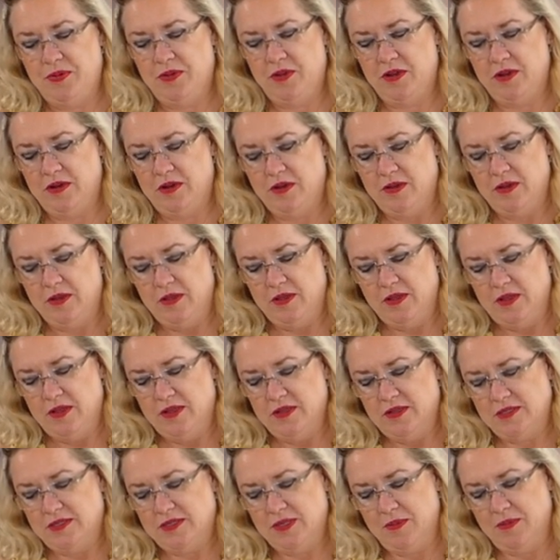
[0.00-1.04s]
put
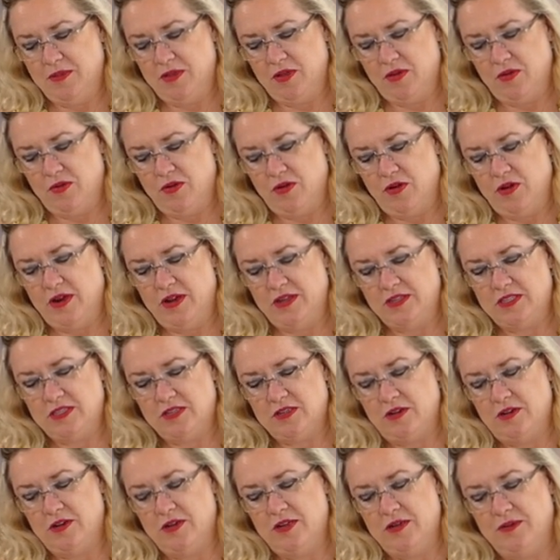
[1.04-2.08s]
some of the corn I
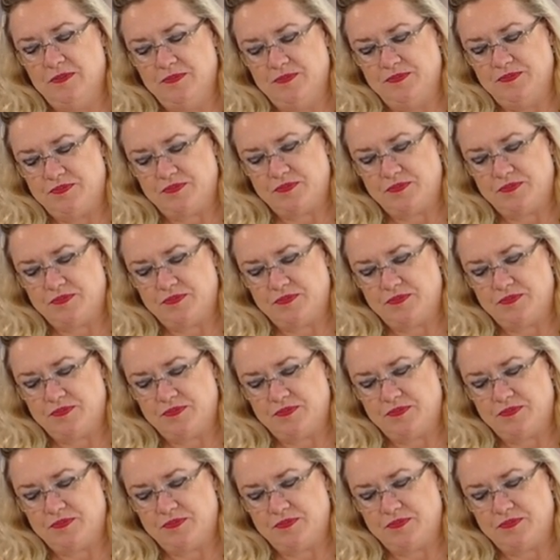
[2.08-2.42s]
started.